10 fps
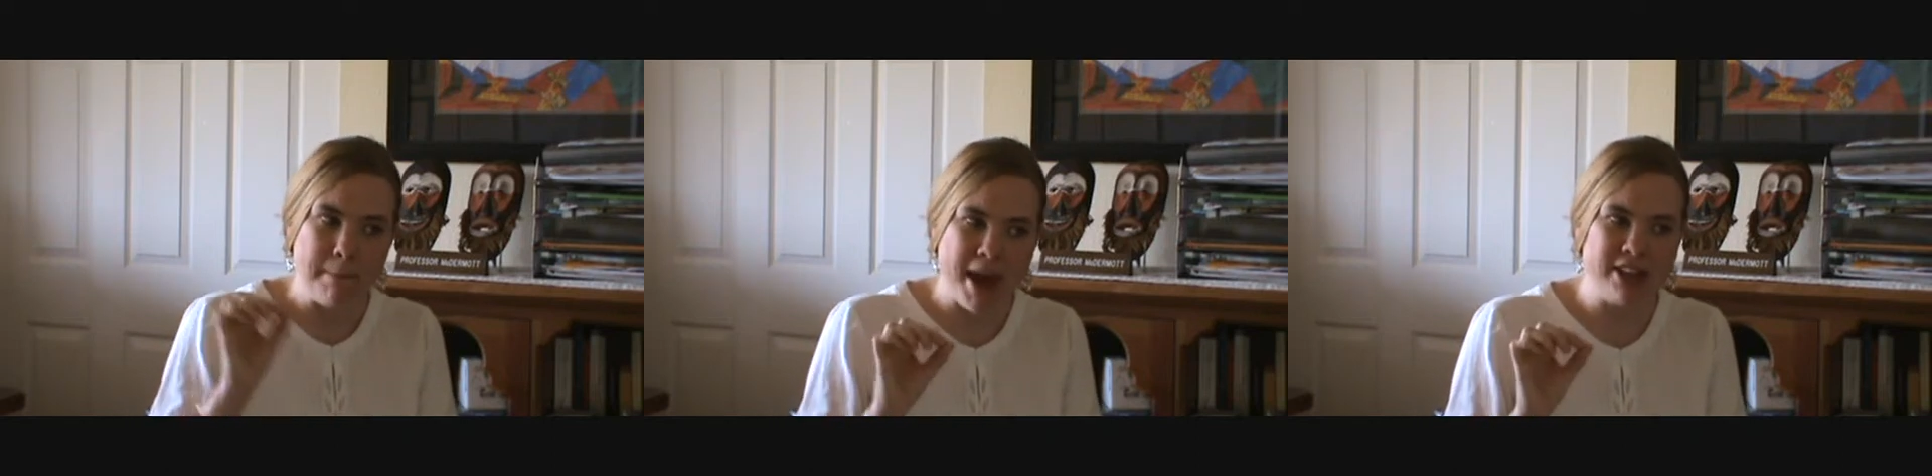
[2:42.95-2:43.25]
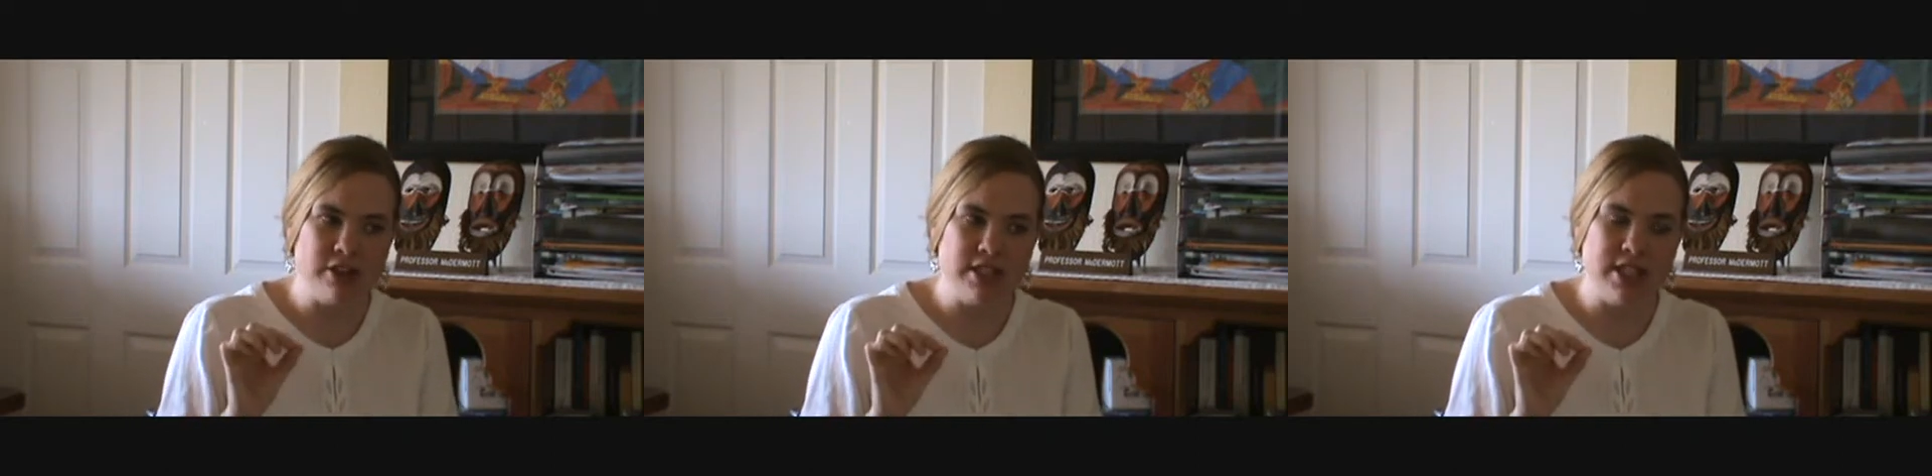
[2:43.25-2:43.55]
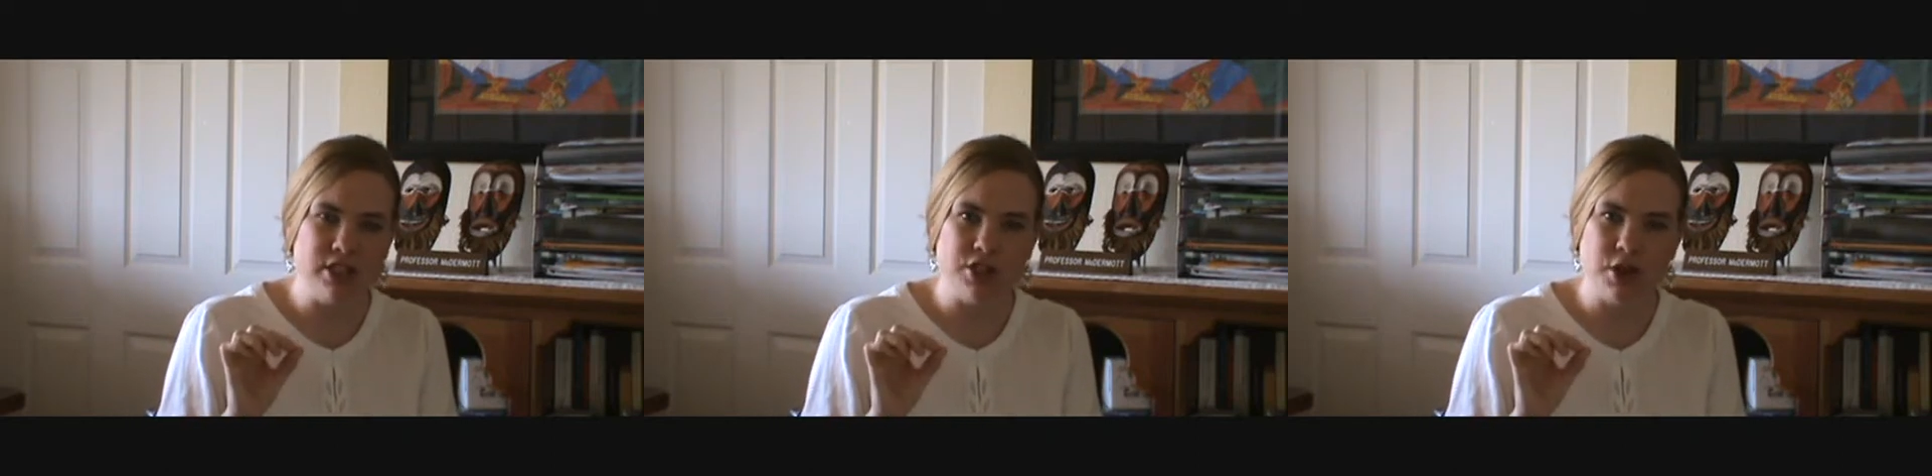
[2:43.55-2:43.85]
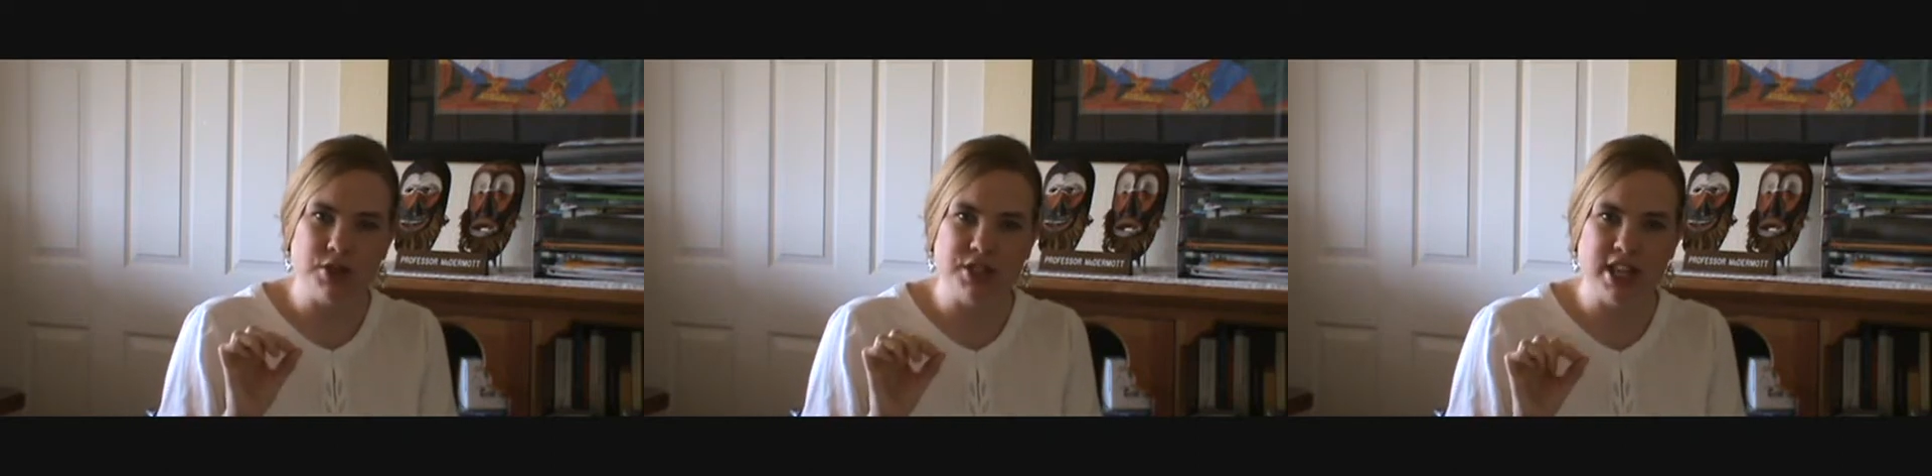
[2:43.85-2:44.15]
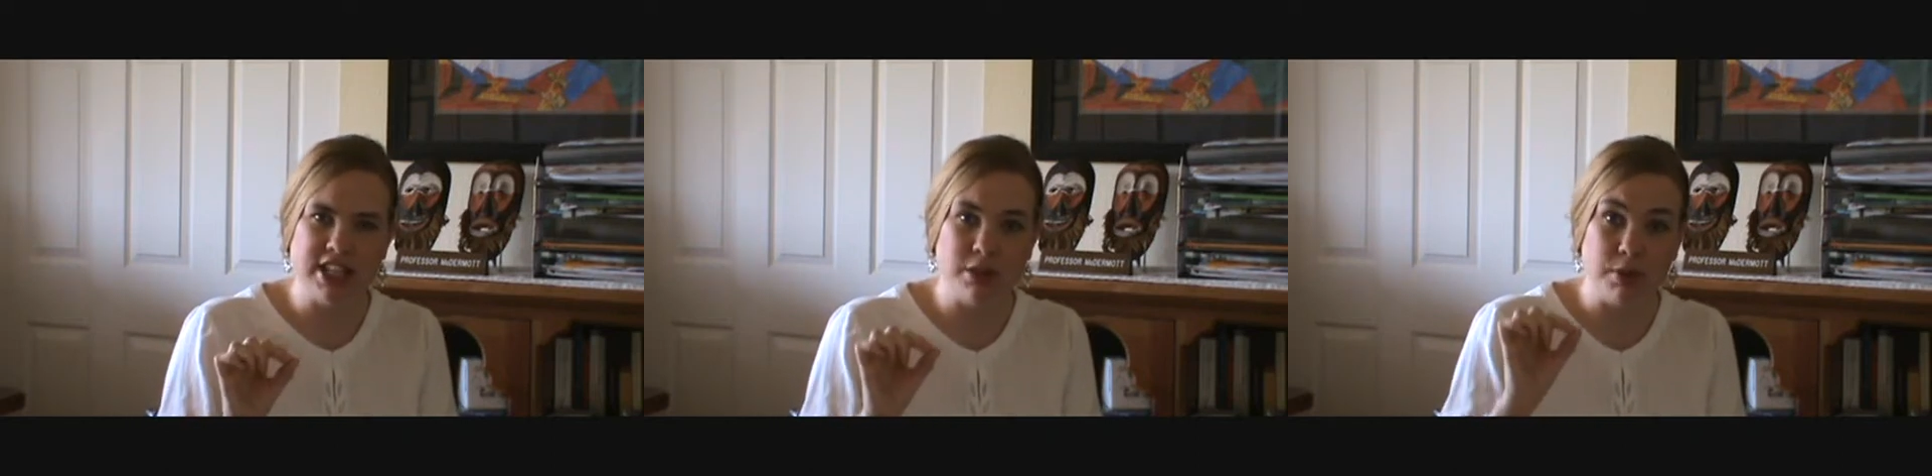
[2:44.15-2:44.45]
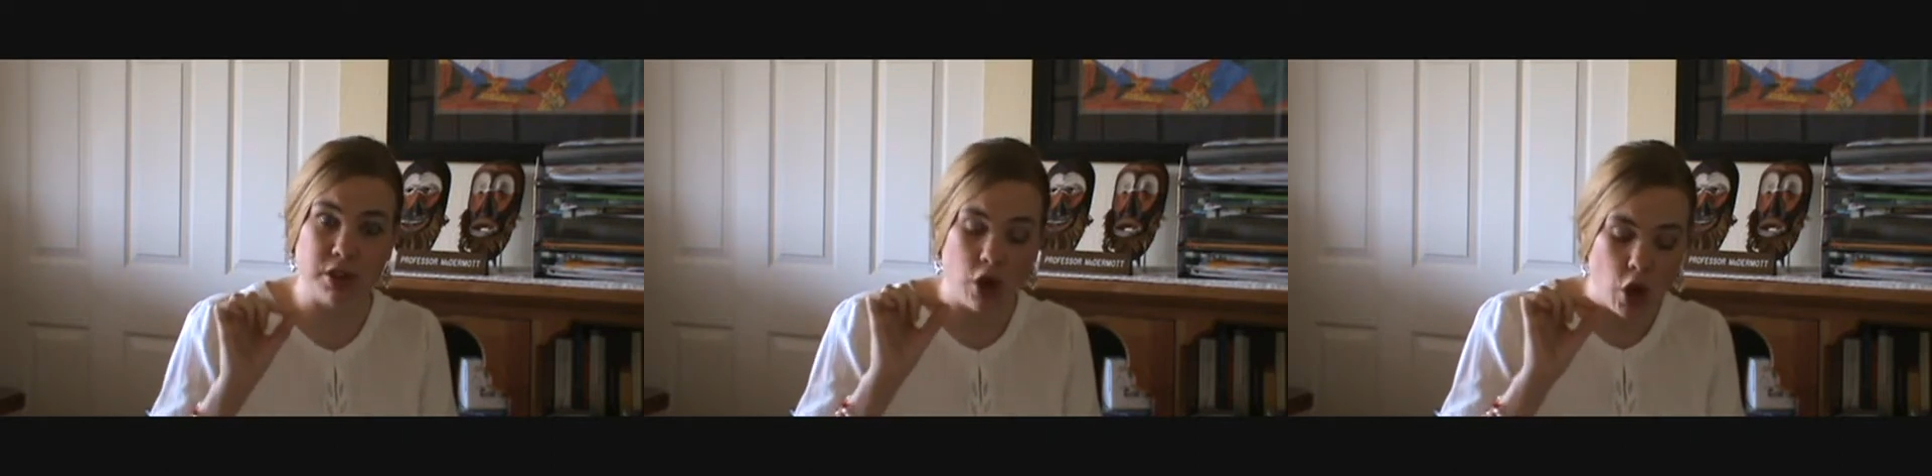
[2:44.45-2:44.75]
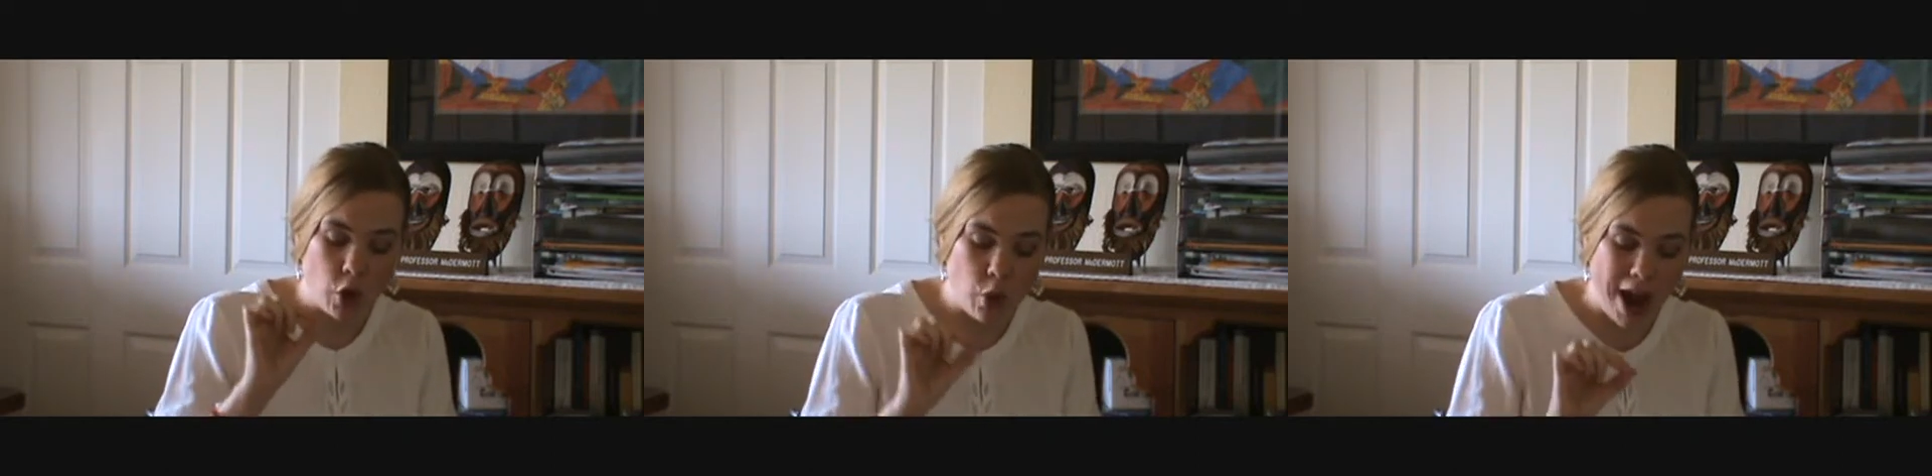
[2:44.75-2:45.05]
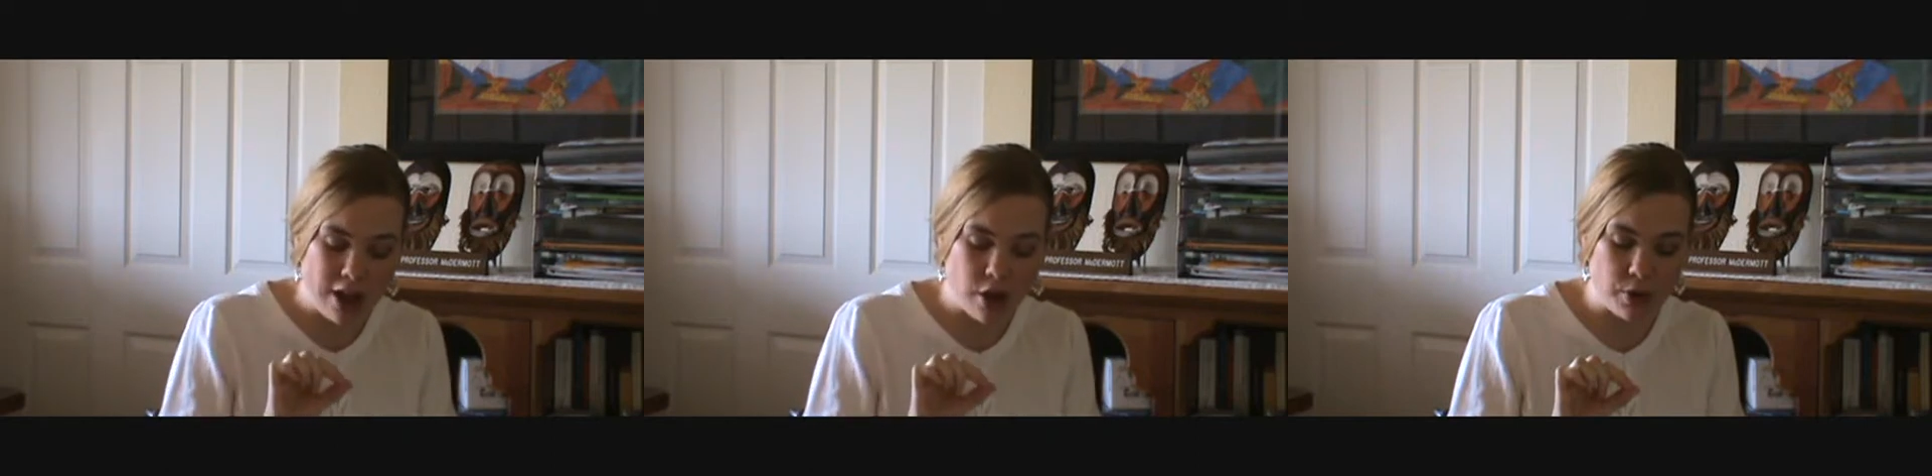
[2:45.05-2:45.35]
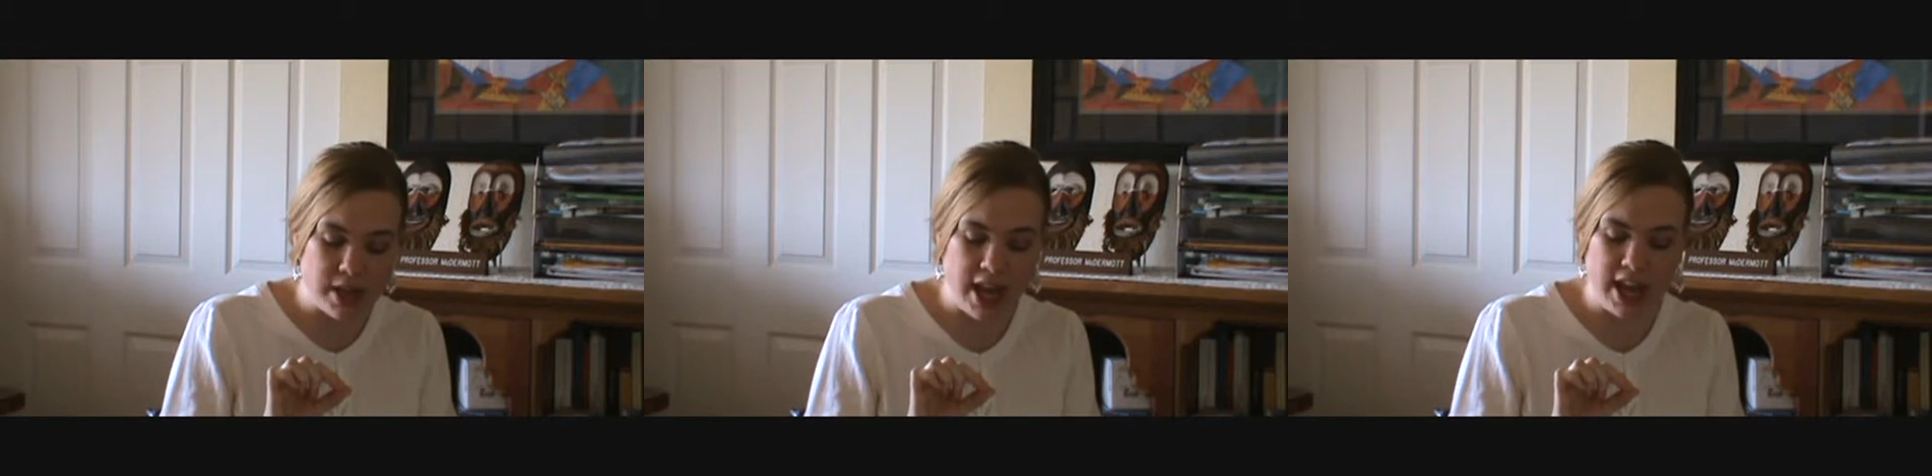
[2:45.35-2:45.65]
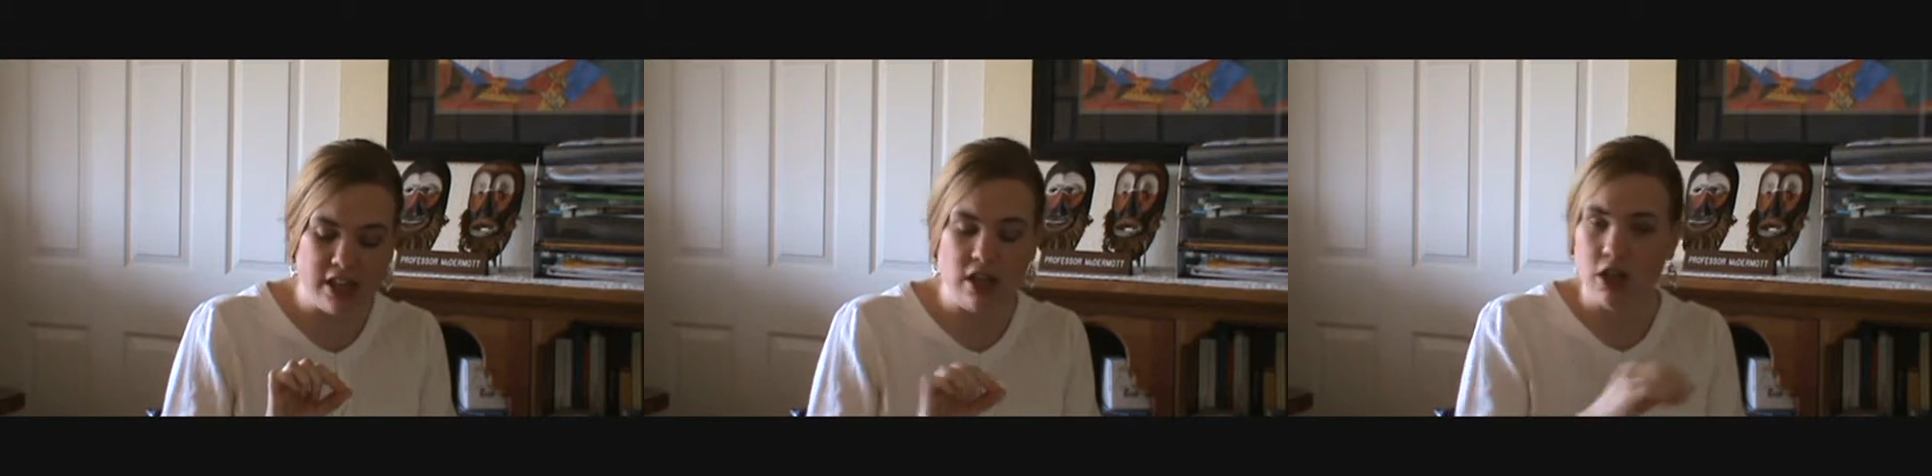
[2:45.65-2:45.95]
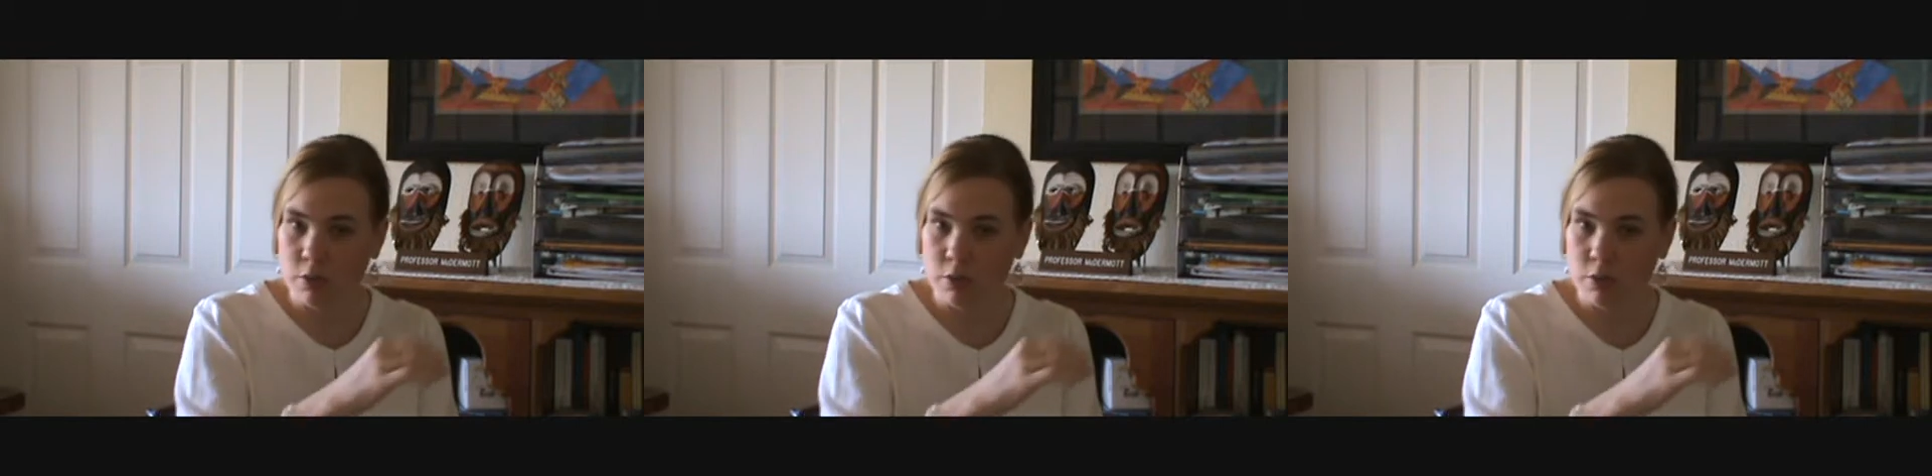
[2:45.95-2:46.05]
penalties associated with crack cocaine,